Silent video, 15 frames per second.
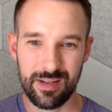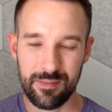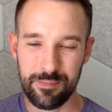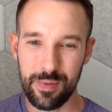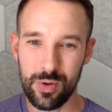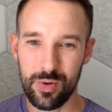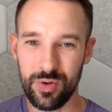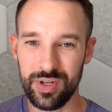
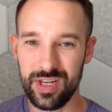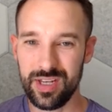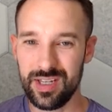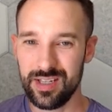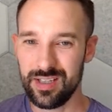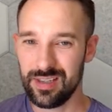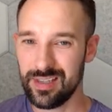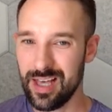bold
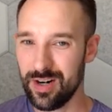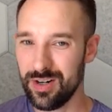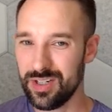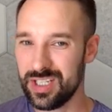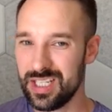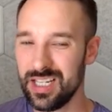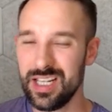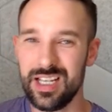
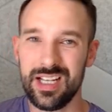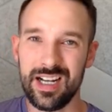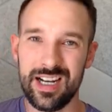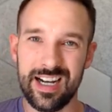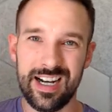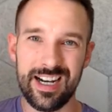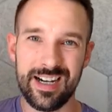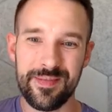letters.
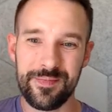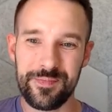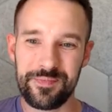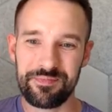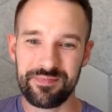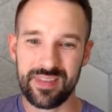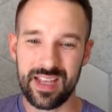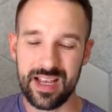And
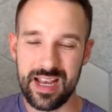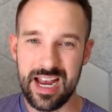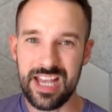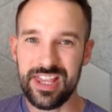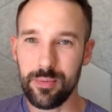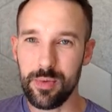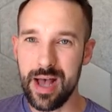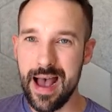
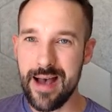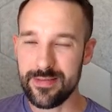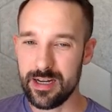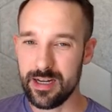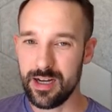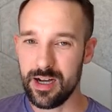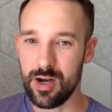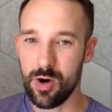then we'll have
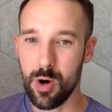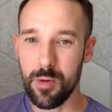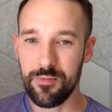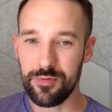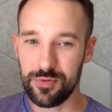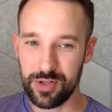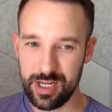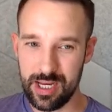
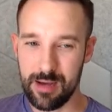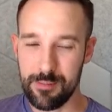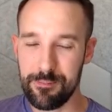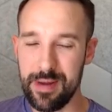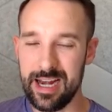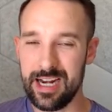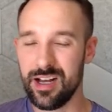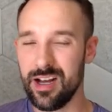hopefully a
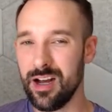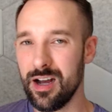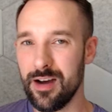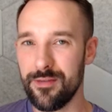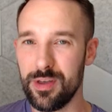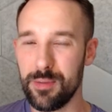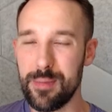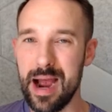beta
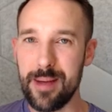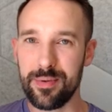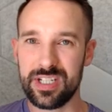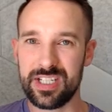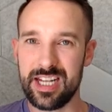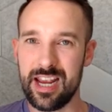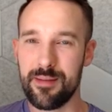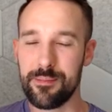of the Bible
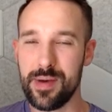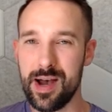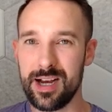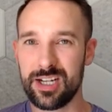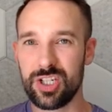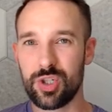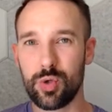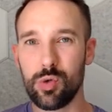
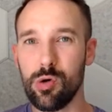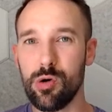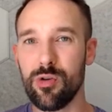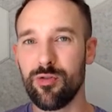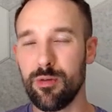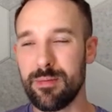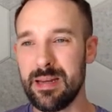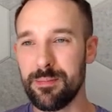Sandbox tool
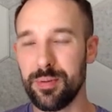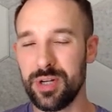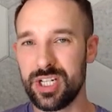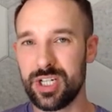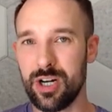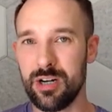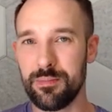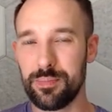for people to
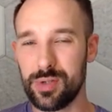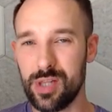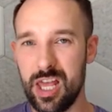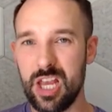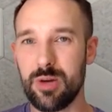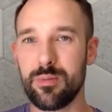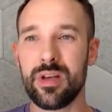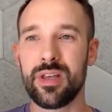start
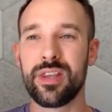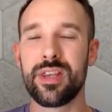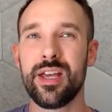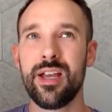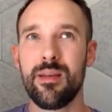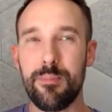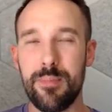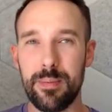playing with
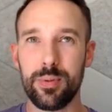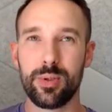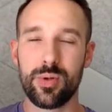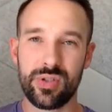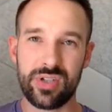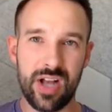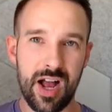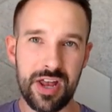
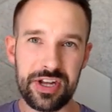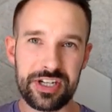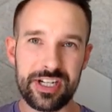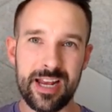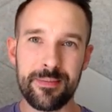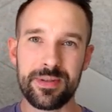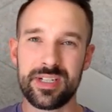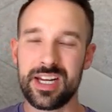biblical
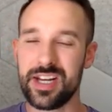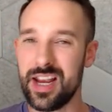concepts and